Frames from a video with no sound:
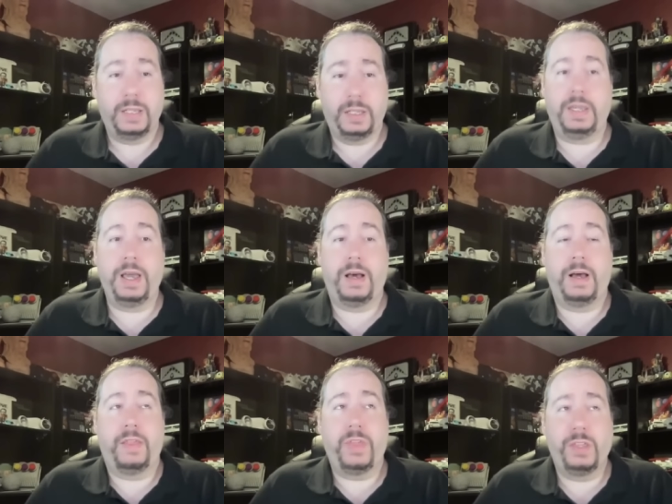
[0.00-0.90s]
yeah,
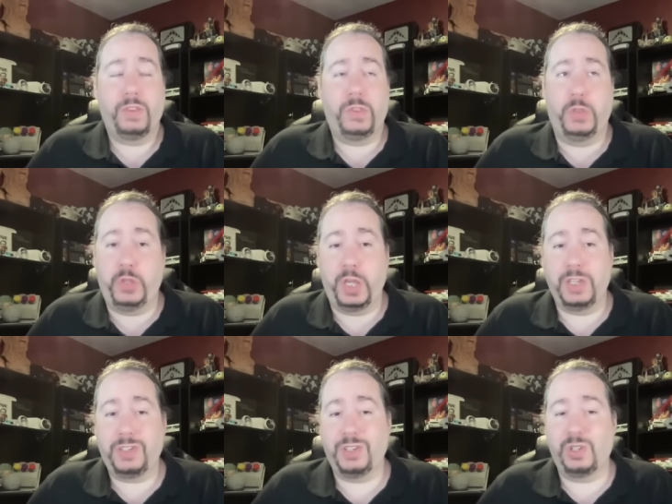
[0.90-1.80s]
I think
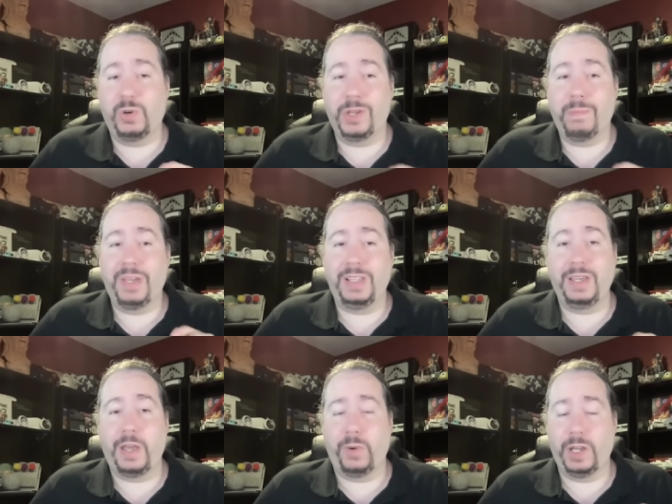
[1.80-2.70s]
this is going to be the
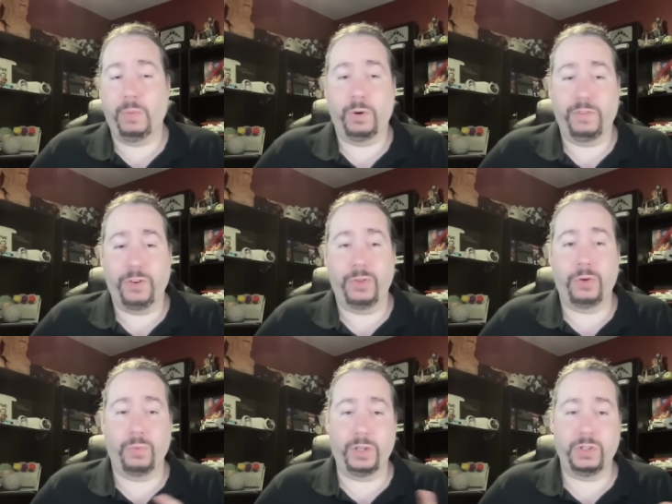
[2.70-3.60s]
area where
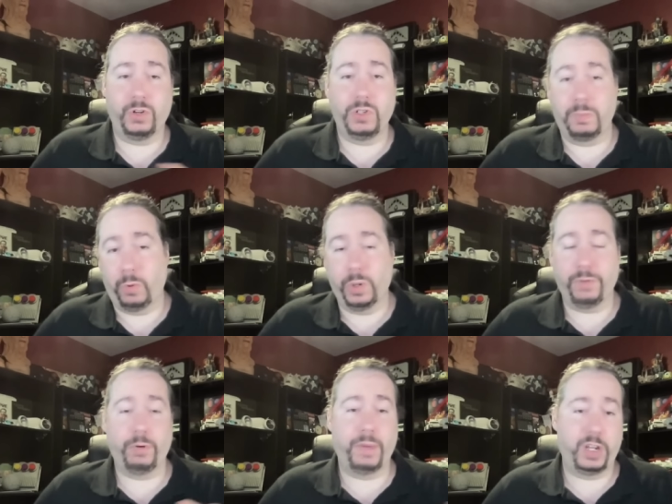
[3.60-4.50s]
further research and more
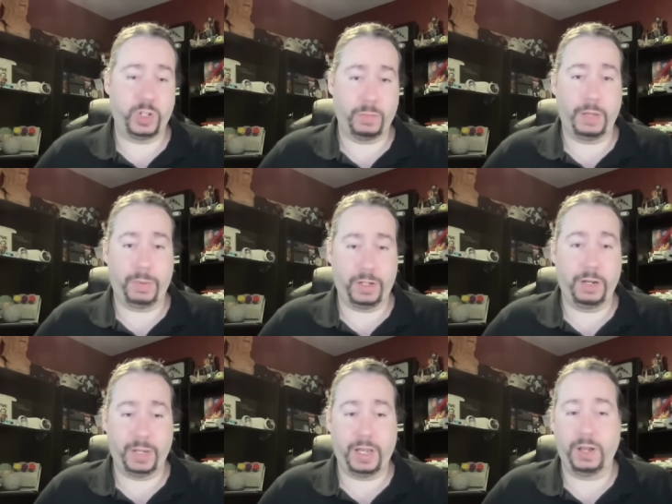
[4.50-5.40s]
information may be
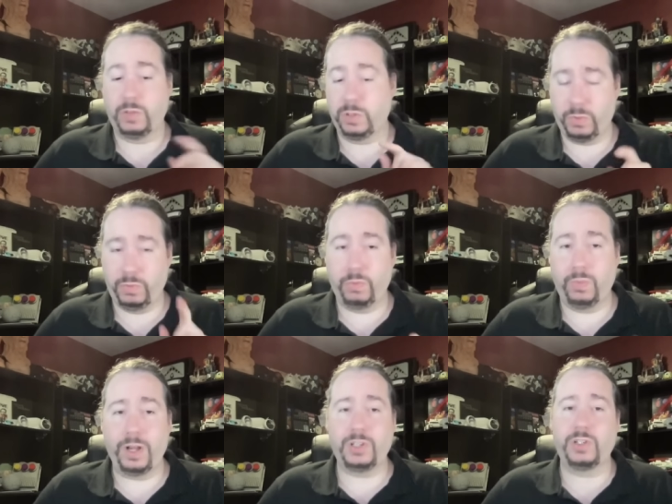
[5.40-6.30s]
coming out. So
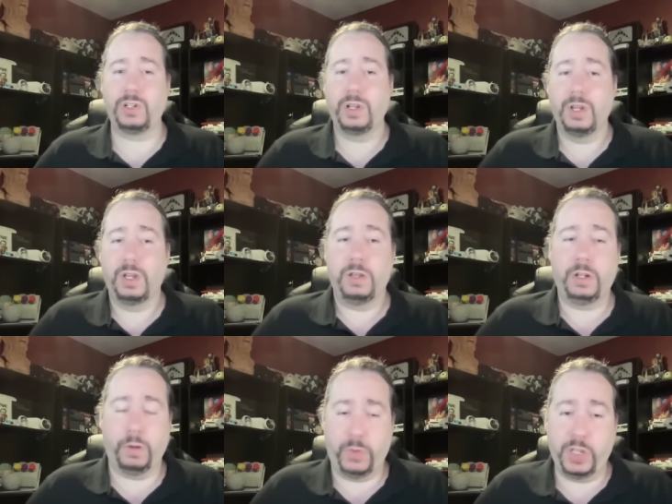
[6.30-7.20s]
watch
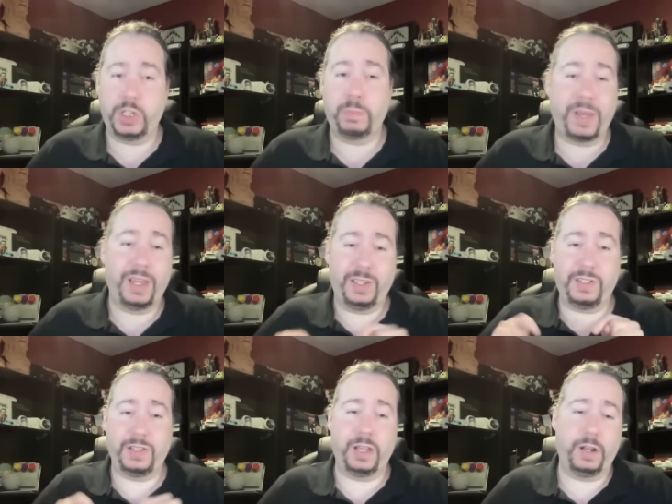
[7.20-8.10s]
you know this
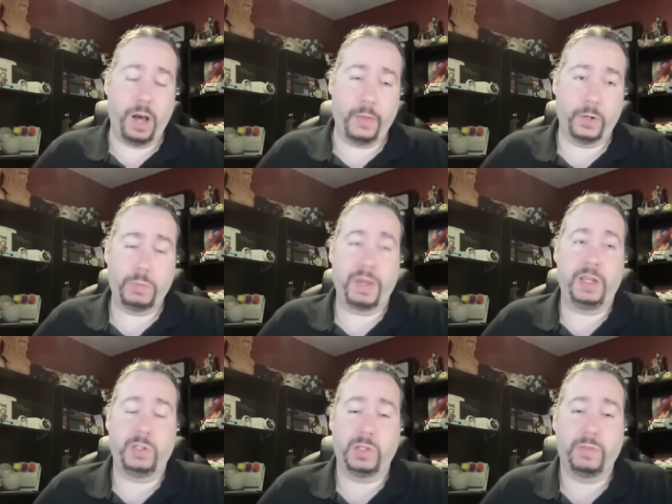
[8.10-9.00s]
space and other
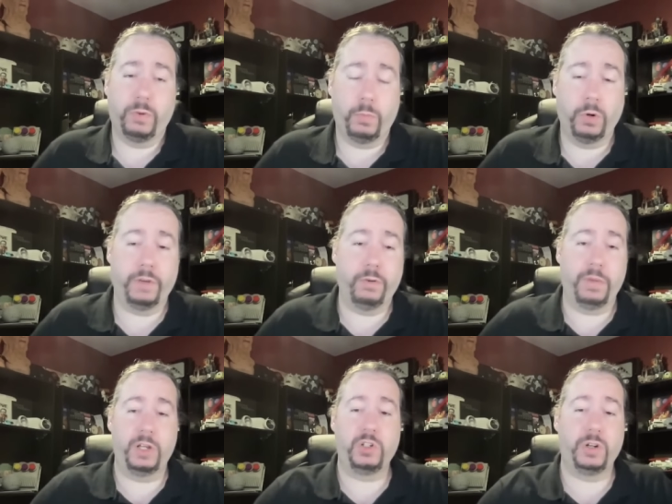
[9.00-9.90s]
spaces for more
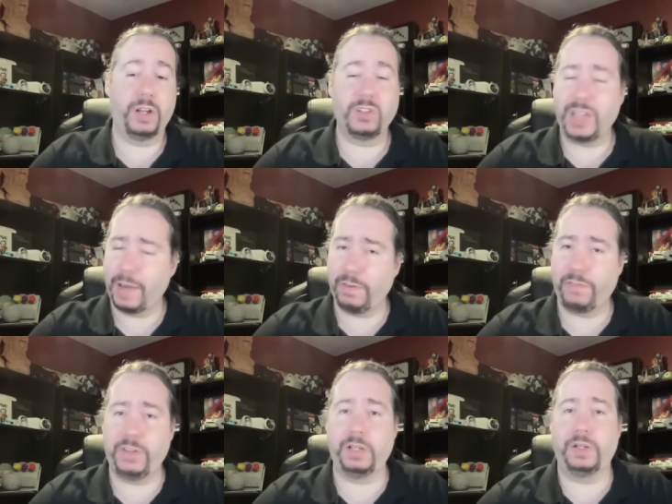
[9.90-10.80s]
information here. I just have a
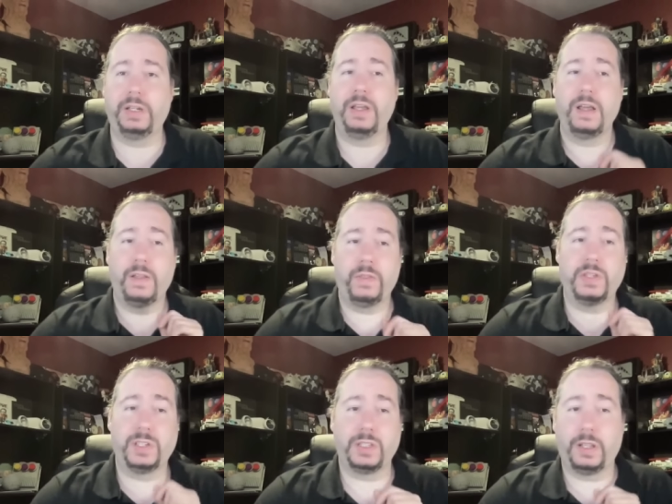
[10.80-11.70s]
feeling
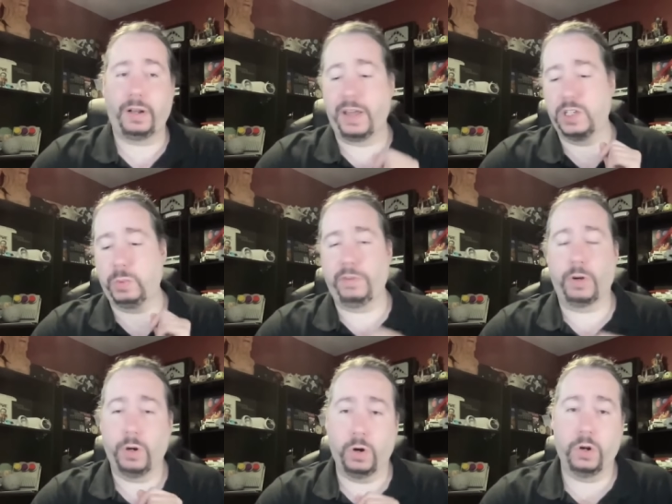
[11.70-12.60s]
this isn't the last we've
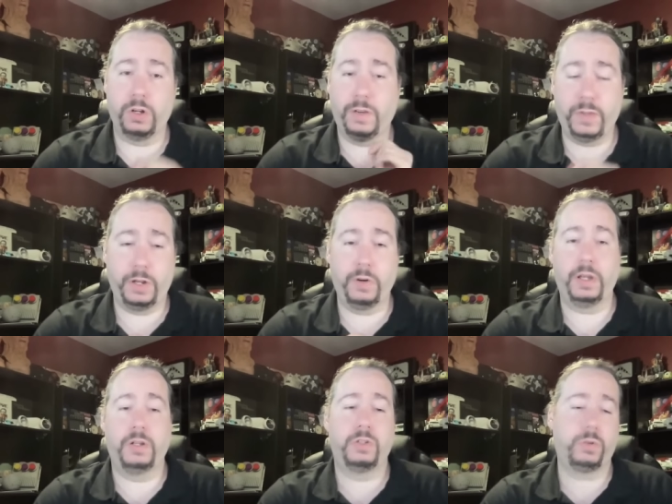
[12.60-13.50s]
heard of the
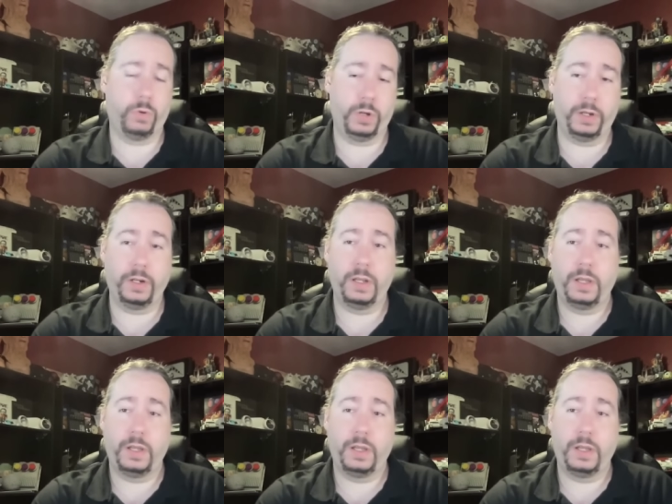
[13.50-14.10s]
internet historian